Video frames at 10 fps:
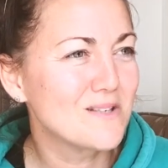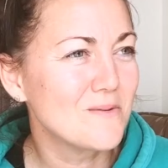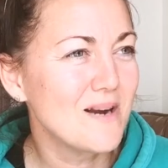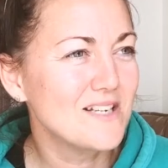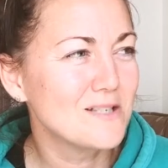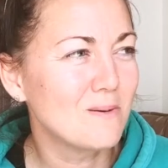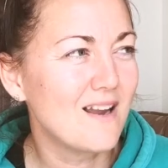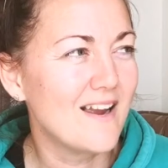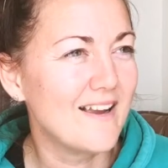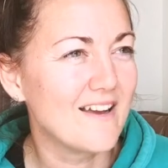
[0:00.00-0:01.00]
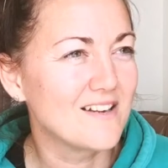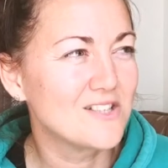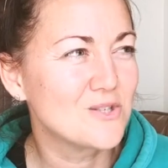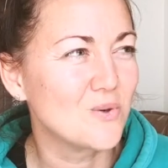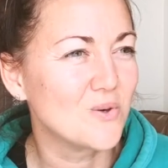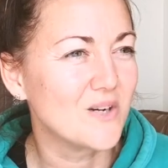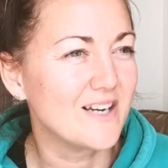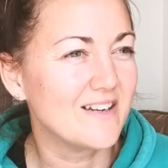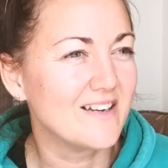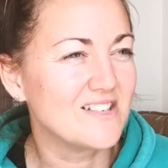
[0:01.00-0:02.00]
or am I just playing out a story
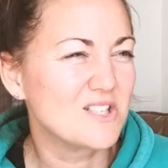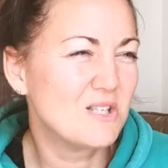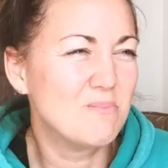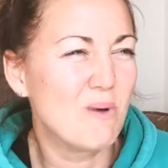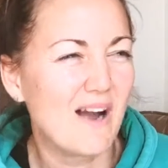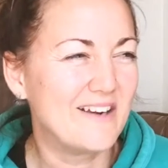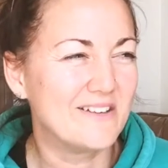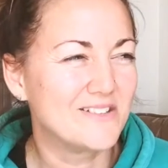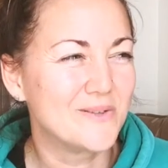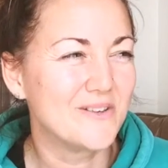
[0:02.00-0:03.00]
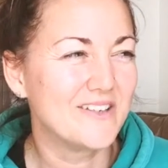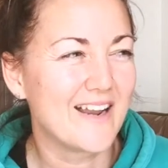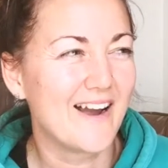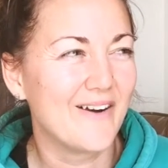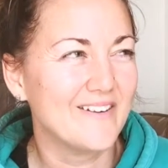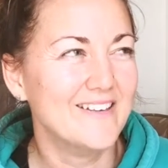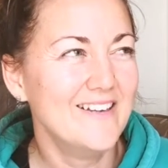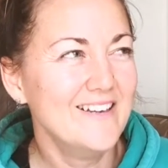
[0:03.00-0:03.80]
and just buying into it now? And